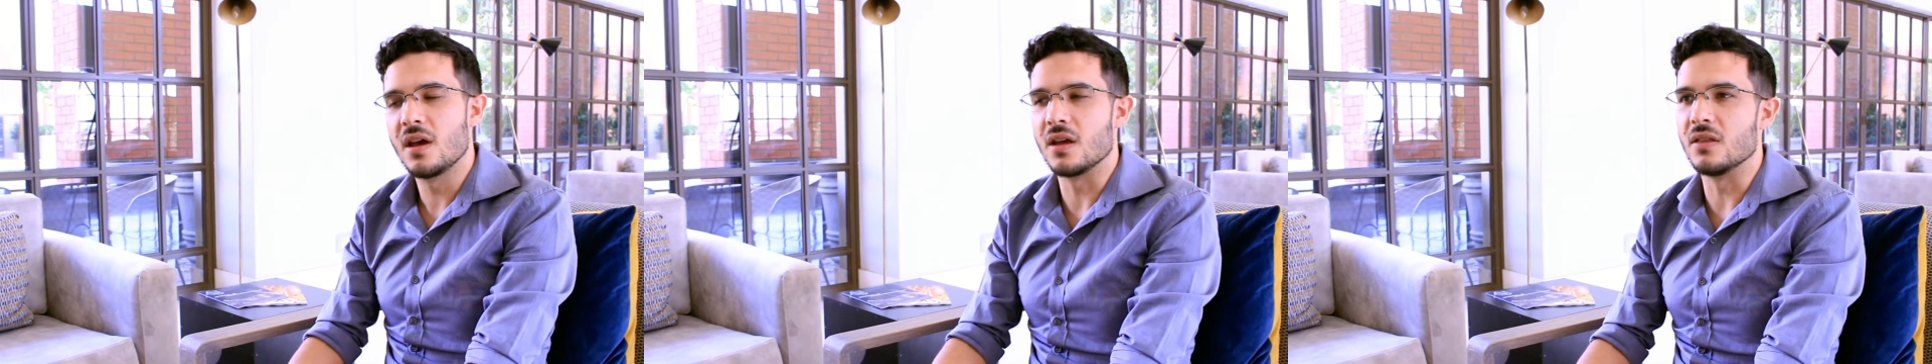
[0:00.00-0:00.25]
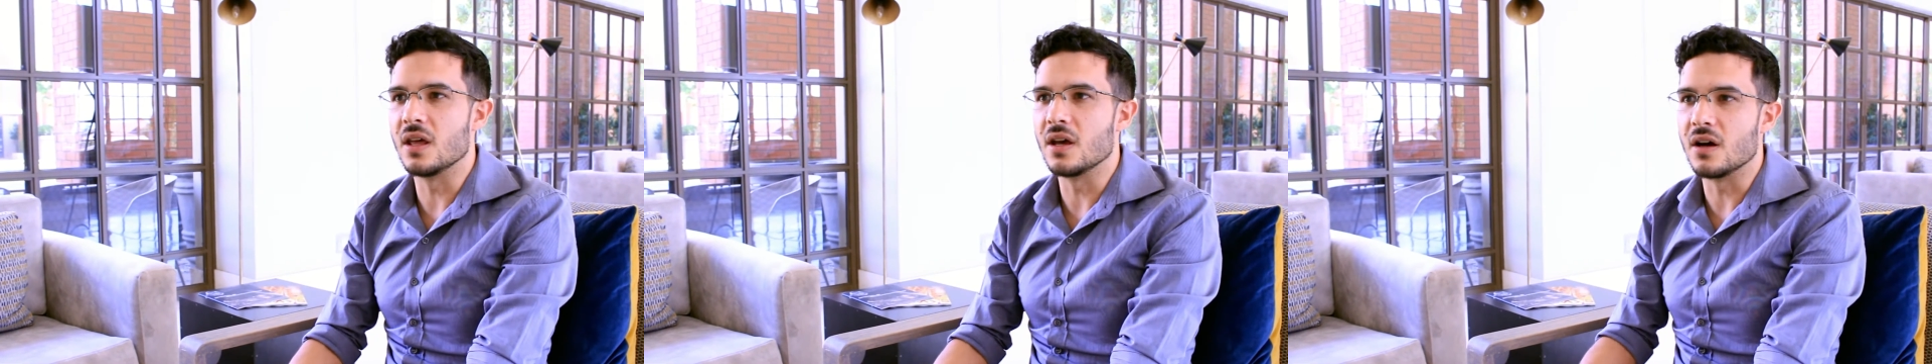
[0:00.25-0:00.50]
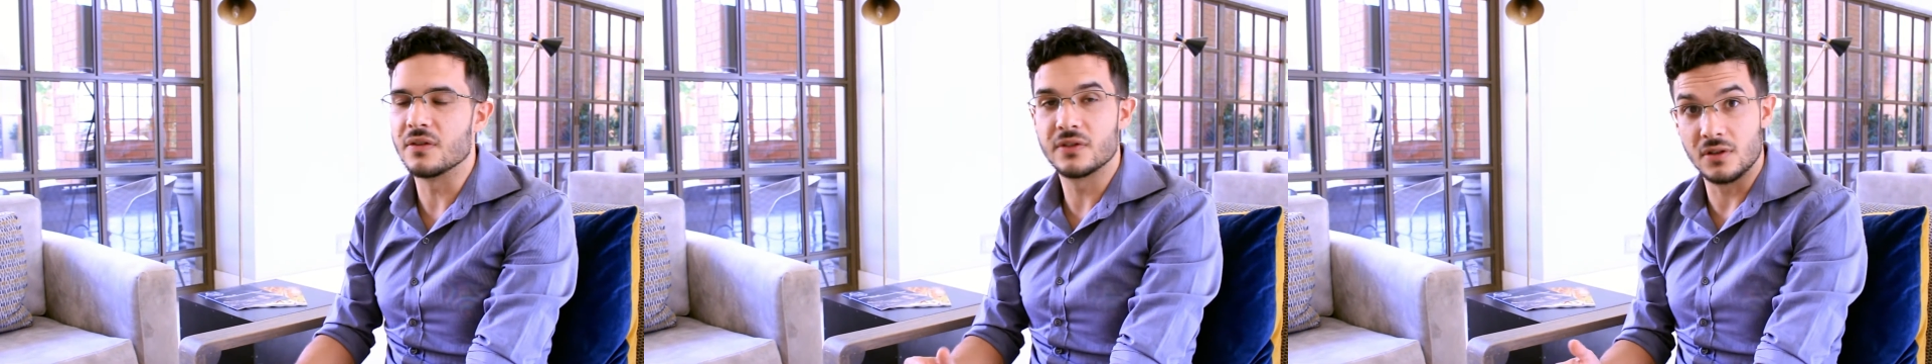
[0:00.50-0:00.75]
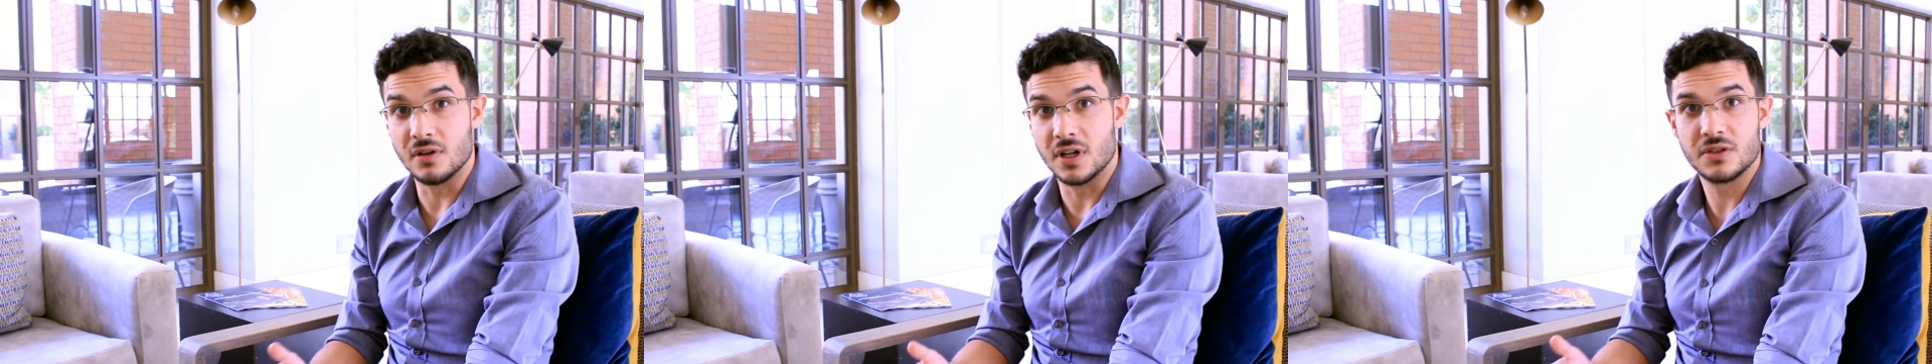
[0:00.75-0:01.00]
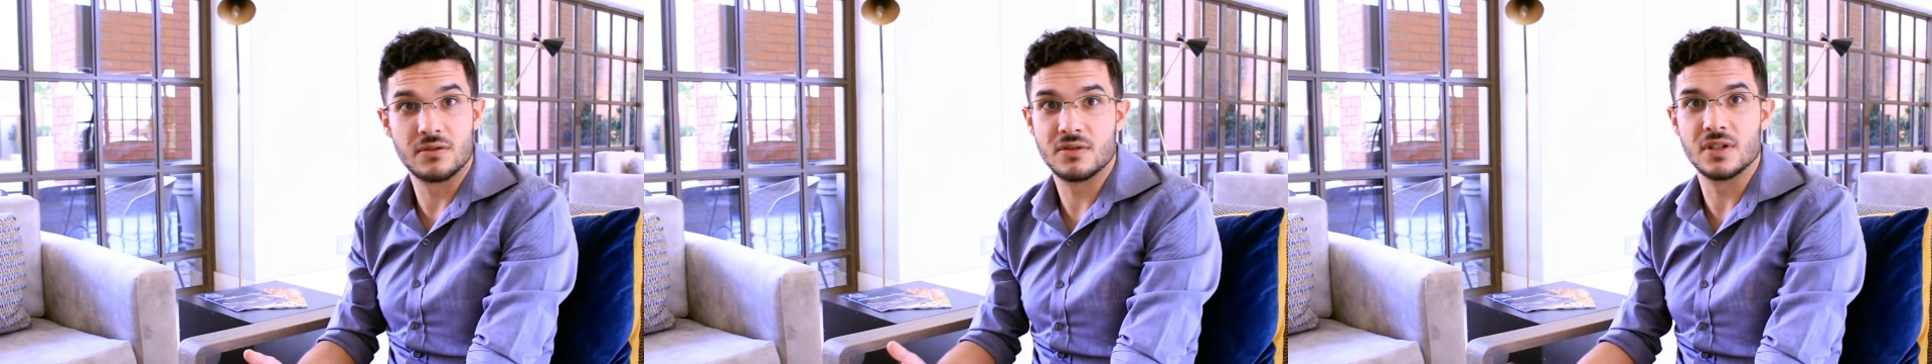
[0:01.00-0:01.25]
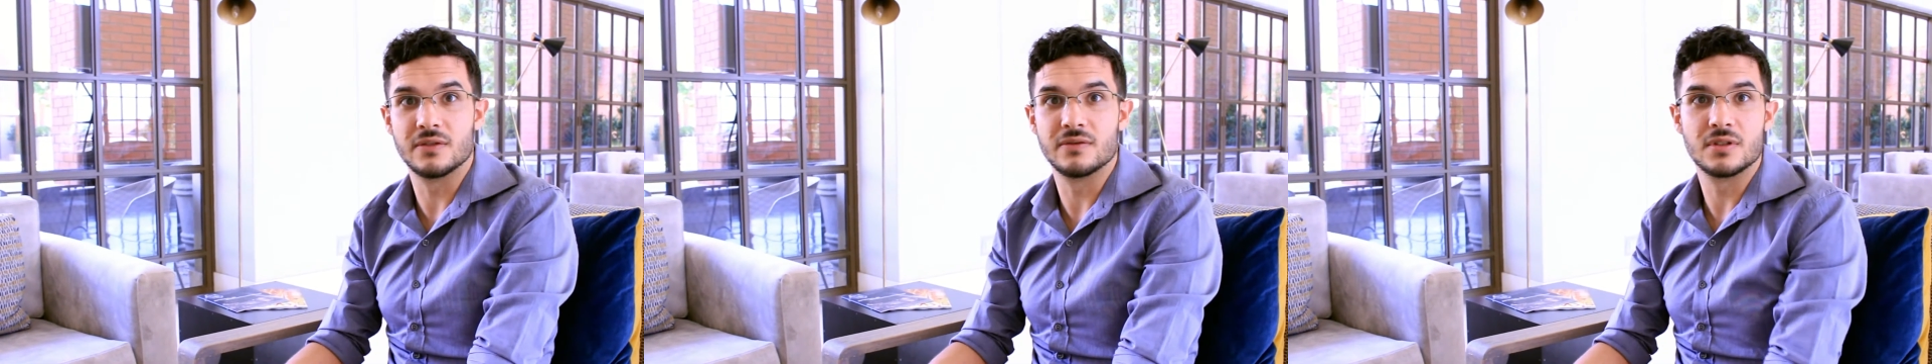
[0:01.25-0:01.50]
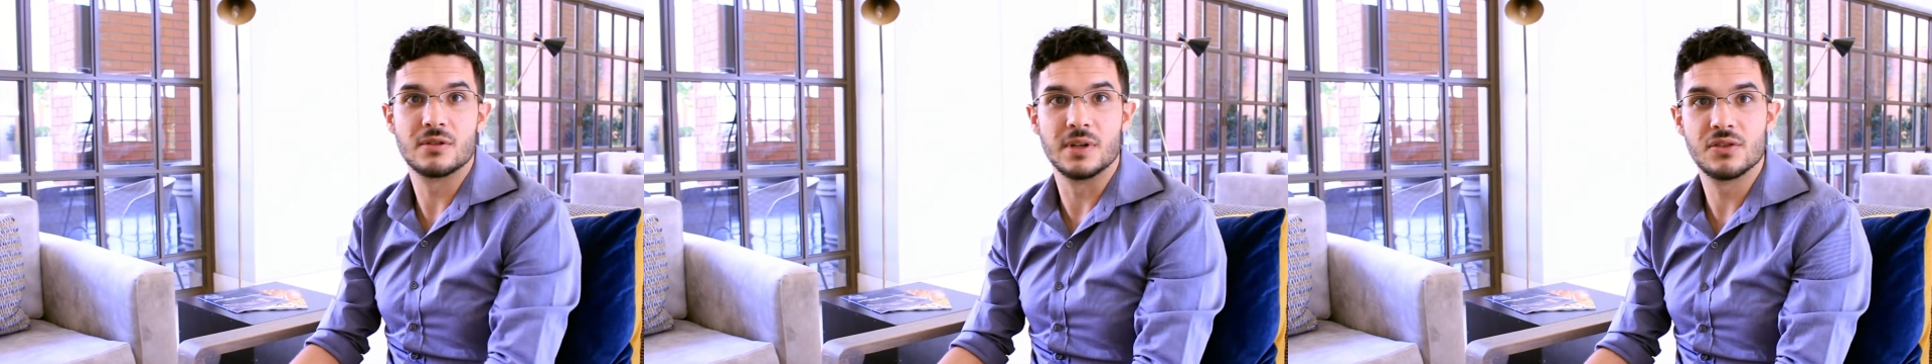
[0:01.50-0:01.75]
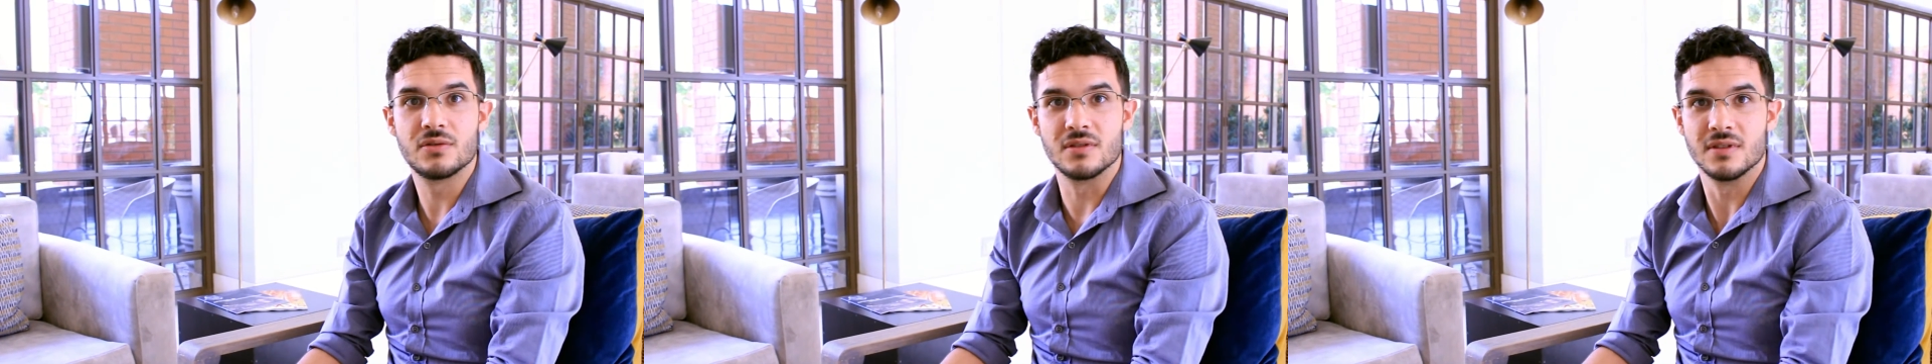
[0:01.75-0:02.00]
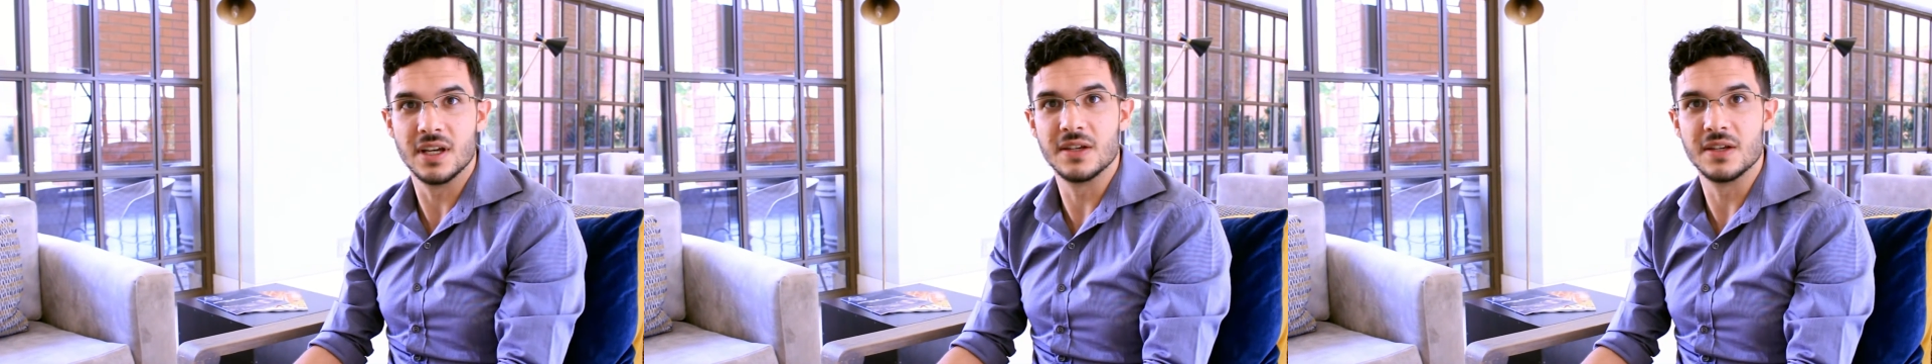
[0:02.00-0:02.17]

And thereafter you ask yourself the question,